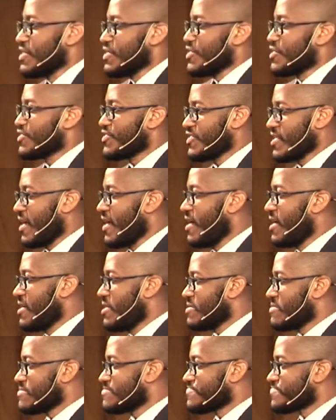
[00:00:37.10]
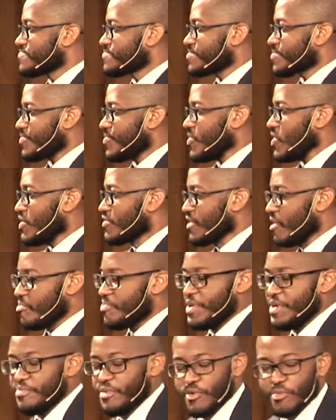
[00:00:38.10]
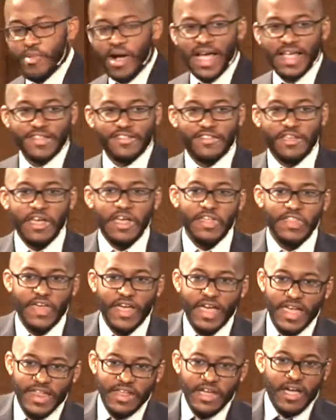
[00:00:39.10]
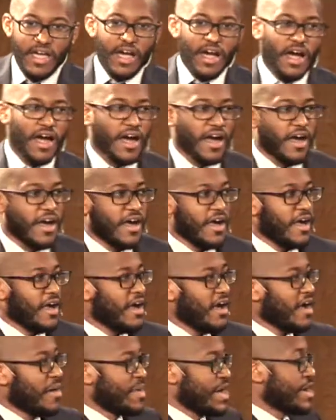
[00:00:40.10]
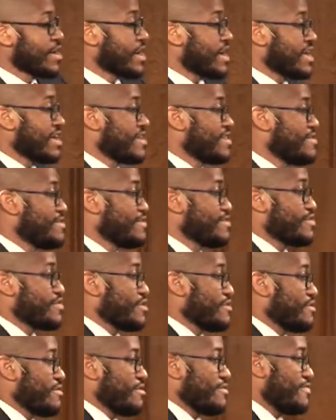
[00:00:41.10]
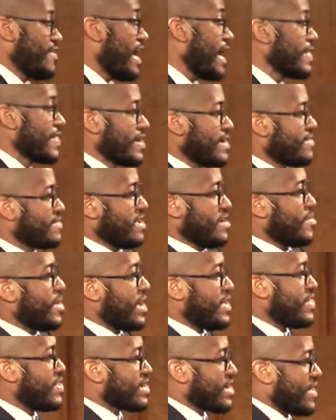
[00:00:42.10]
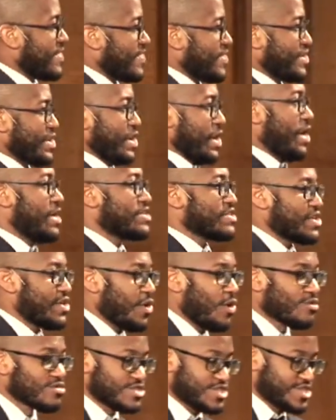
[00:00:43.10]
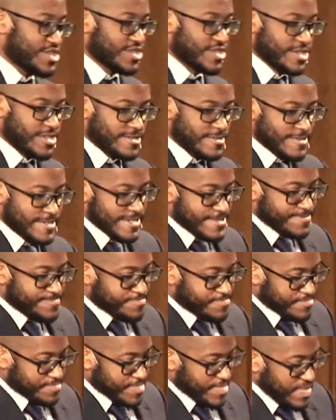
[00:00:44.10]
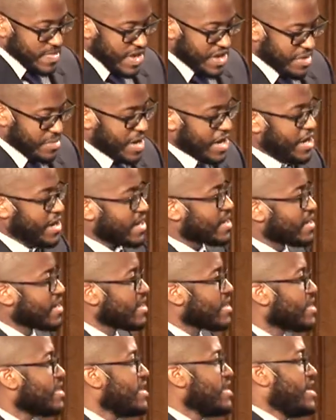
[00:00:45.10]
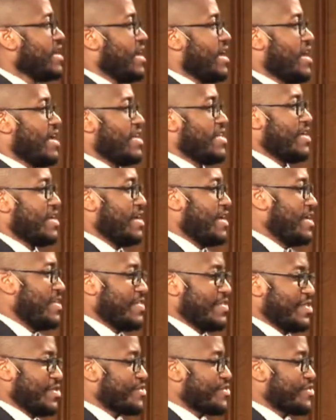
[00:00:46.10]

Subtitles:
say. Some people might say that Americans are violent. They may look at the gun culture in America and the